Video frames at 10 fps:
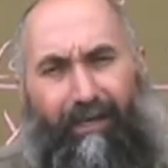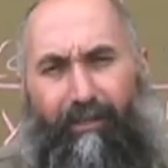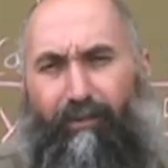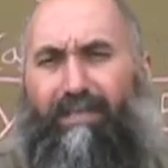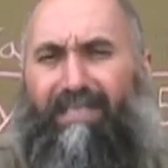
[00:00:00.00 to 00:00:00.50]

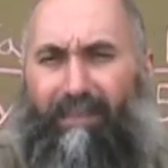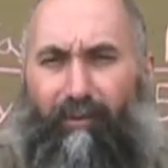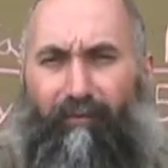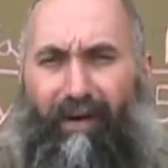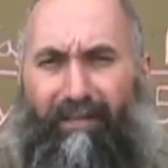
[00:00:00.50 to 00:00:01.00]
it
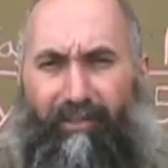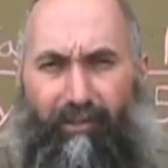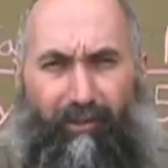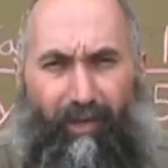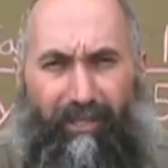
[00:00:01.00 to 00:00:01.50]
simplifies your
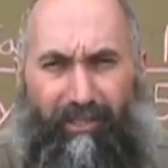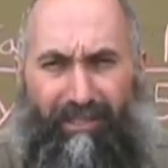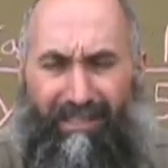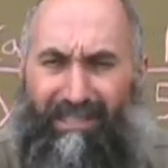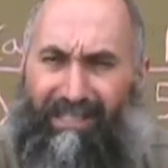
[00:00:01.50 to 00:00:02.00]

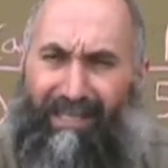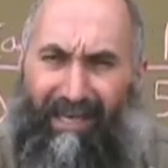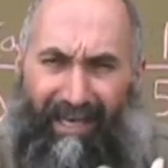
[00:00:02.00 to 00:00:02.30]
equations.